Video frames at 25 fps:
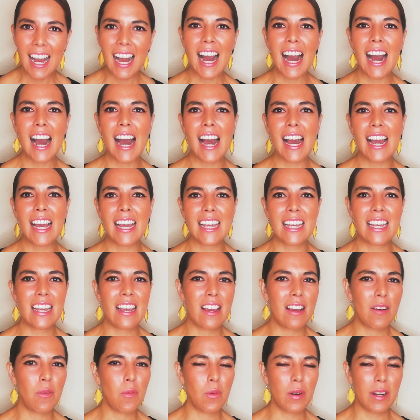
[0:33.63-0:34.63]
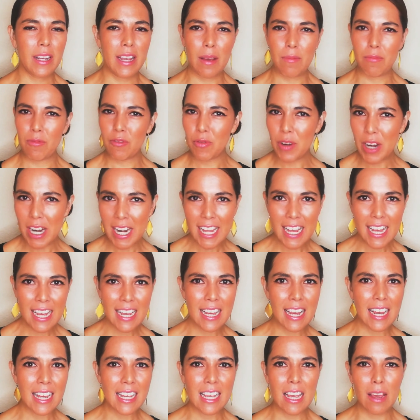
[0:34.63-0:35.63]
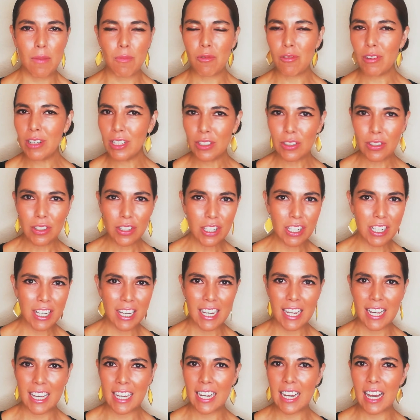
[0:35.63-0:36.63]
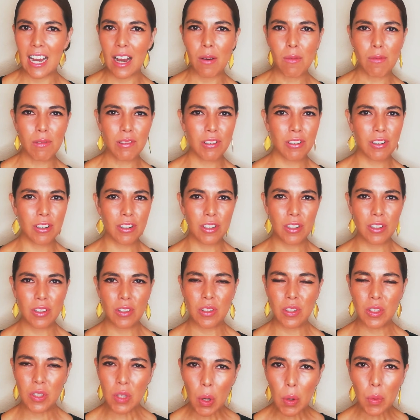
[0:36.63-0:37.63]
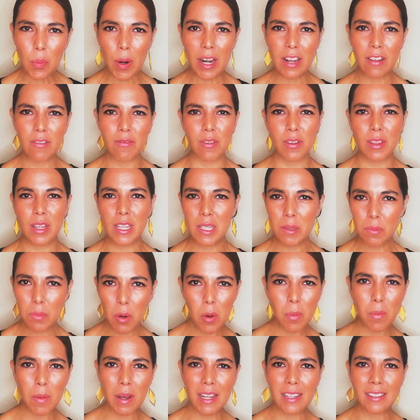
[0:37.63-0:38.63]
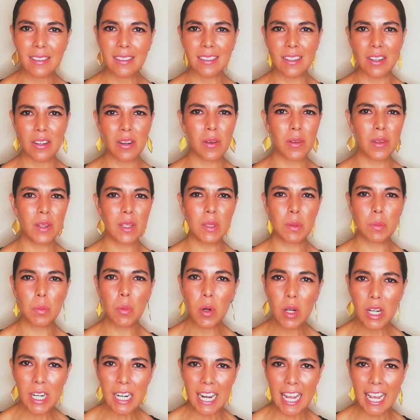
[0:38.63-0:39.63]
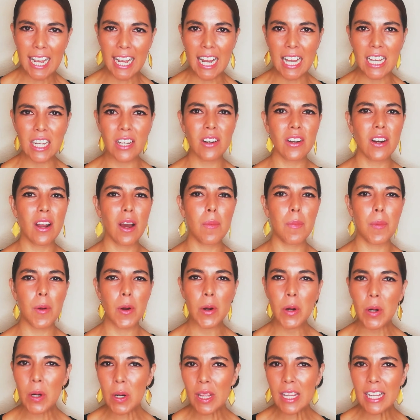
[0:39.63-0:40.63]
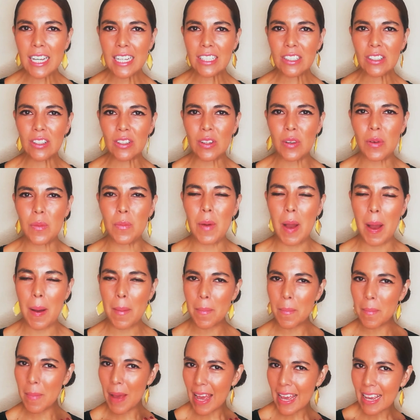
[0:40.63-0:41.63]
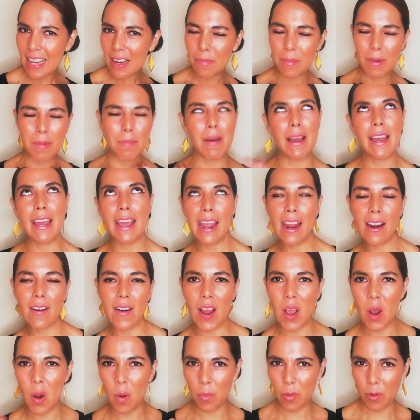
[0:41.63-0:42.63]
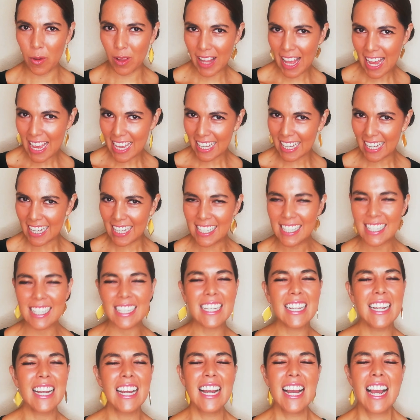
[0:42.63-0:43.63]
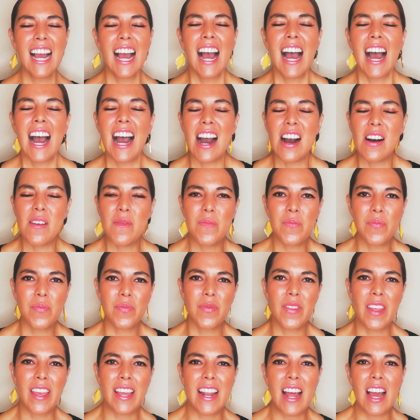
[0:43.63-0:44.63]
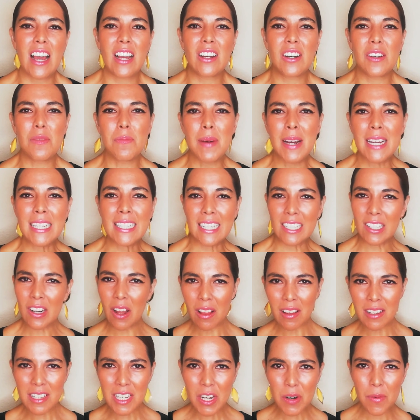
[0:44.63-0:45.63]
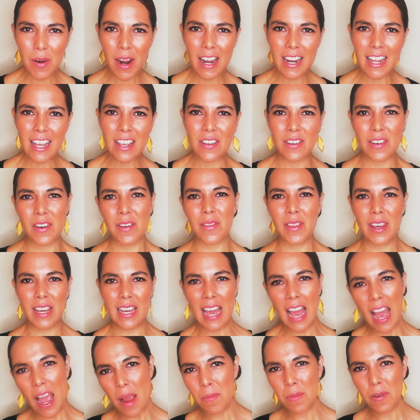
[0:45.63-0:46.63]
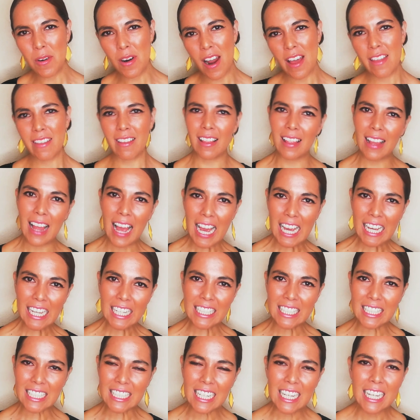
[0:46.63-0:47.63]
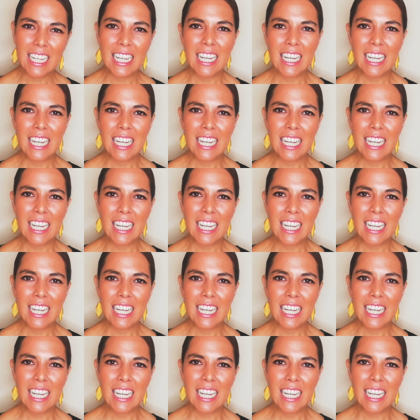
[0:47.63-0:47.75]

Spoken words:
I kept reading, I kept researching. I was just so ready for this moment. You know, this morning I got up early to do my makeup and my hair. I hope you like it. And I got my technology ready, you know, the camera, the light,